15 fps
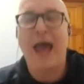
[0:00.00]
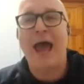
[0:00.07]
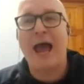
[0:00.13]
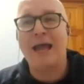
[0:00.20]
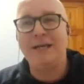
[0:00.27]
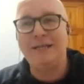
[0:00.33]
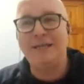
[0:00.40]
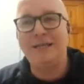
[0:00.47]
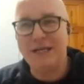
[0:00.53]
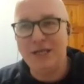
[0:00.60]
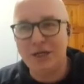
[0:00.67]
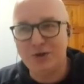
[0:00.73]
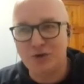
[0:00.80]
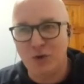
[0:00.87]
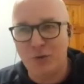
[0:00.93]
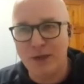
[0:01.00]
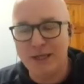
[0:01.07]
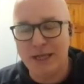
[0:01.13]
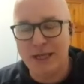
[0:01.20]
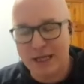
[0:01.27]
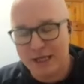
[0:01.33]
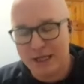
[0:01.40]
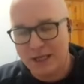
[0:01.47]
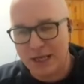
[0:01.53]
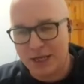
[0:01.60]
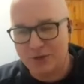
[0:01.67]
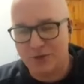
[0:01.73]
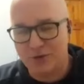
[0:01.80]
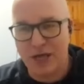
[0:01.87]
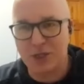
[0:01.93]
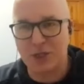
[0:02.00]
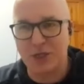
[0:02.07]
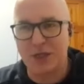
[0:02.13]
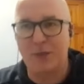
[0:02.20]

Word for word: and then you throw in the the integration at